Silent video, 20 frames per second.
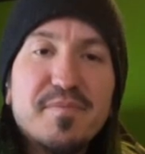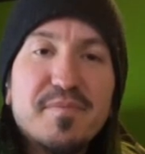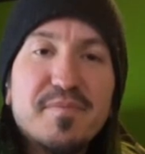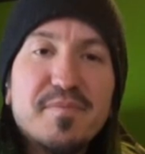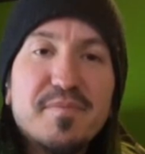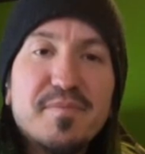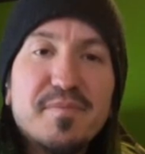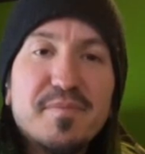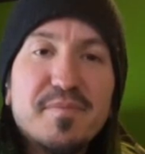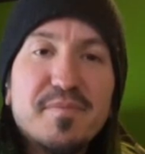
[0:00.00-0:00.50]

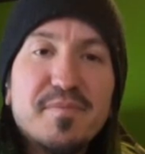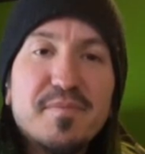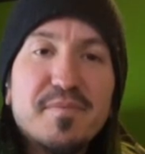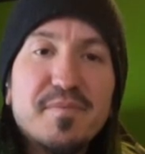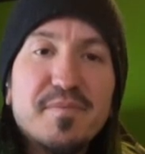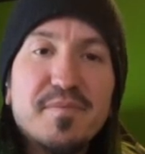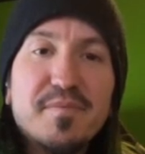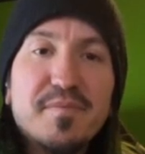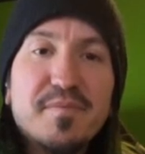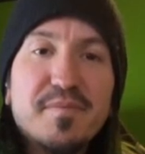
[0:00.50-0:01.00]

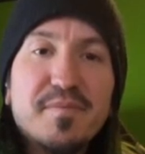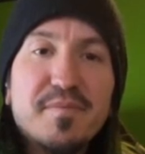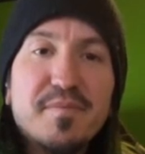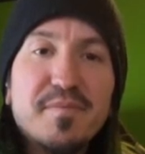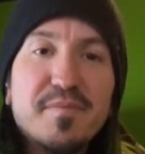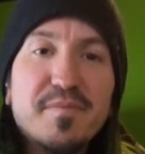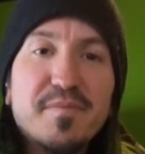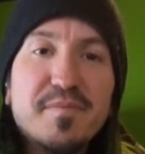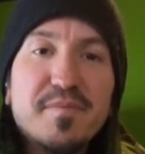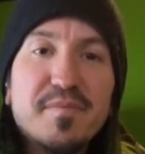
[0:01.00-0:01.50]

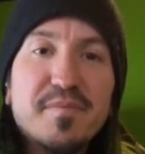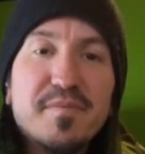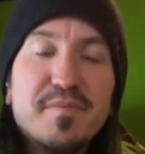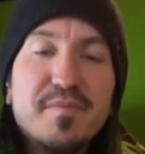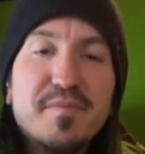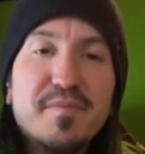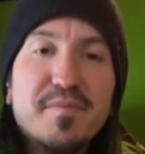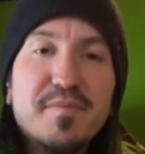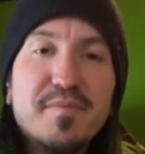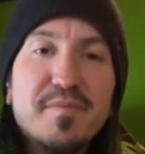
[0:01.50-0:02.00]

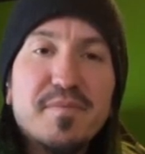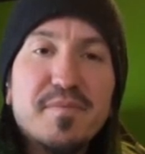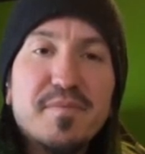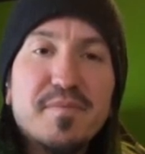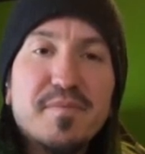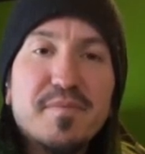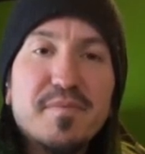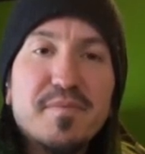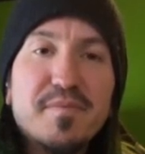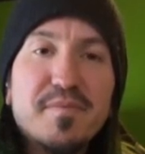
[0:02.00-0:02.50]

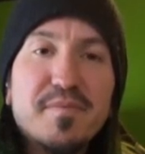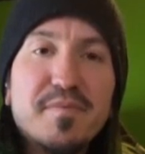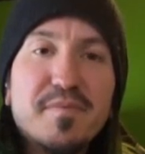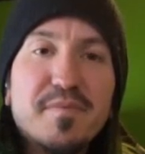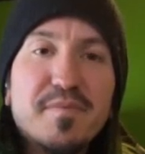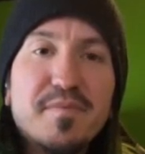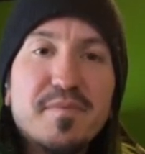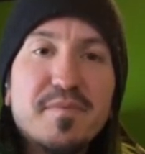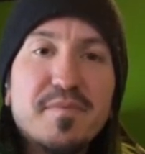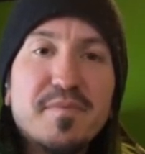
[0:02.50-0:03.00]

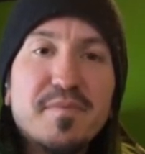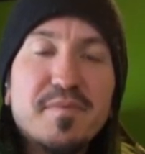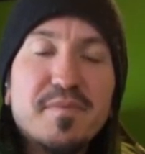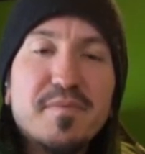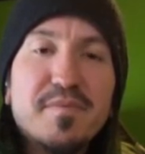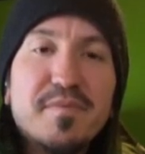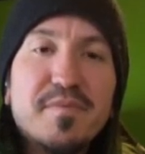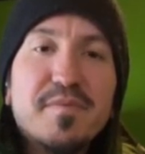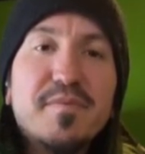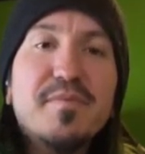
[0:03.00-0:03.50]

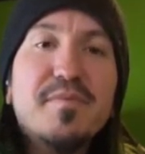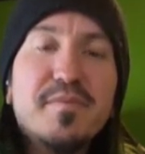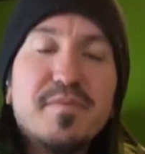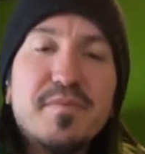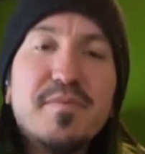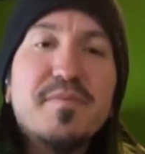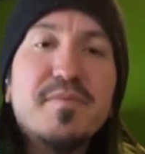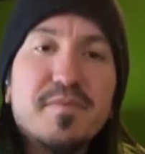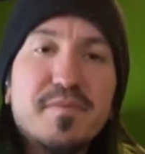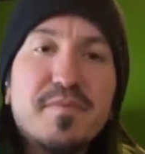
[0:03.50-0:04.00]

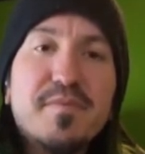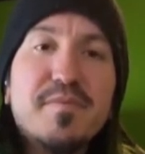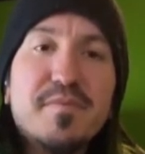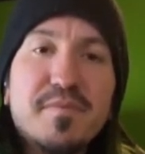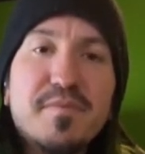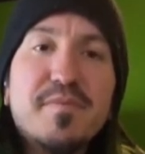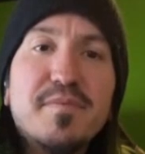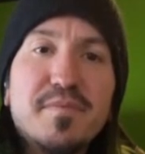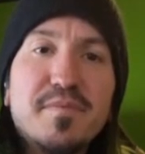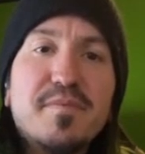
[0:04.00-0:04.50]

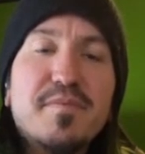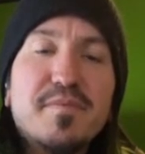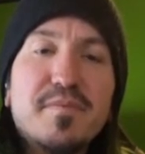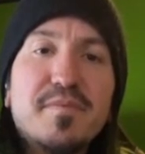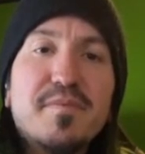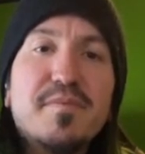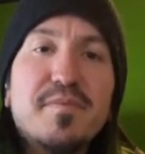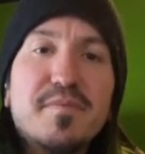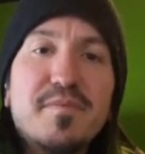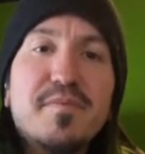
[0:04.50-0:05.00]

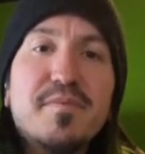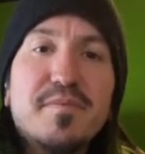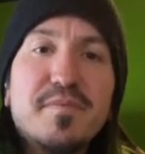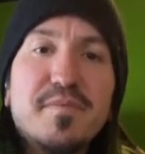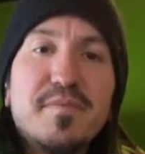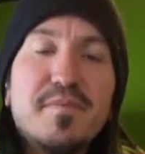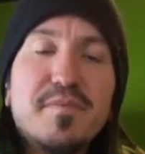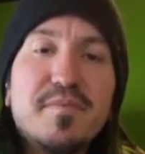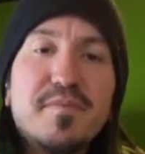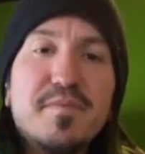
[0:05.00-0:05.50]

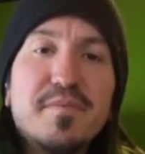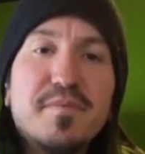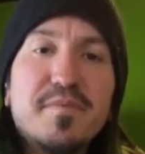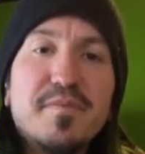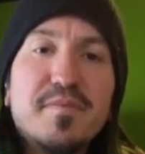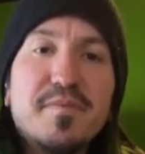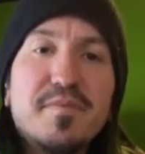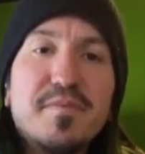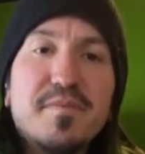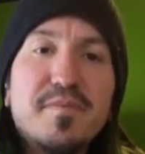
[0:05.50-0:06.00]

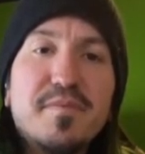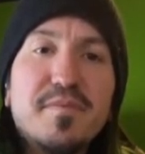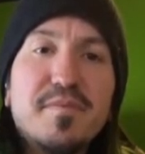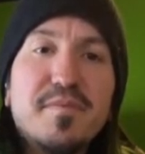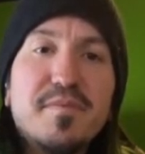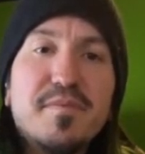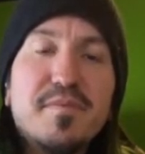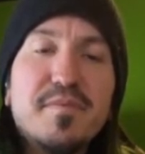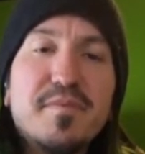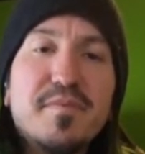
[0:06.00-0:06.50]

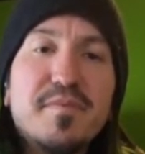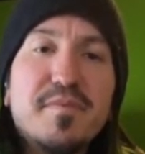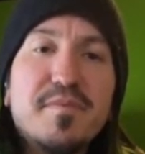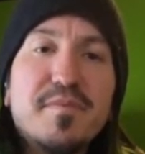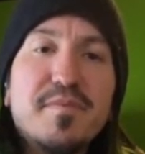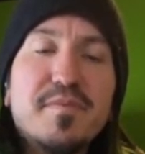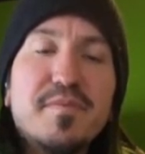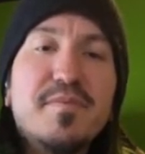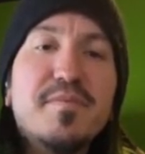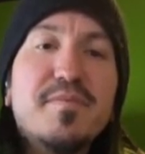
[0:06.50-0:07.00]

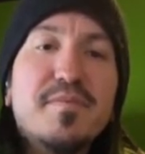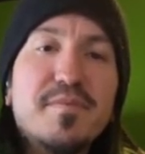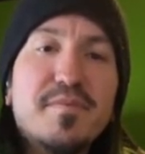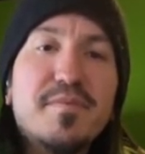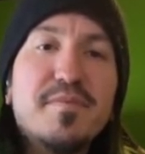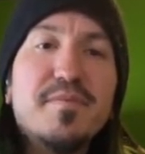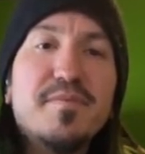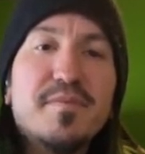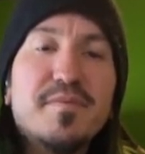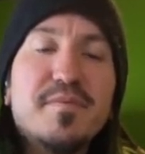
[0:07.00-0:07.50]

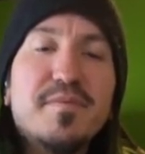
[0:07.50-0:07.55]
(silent)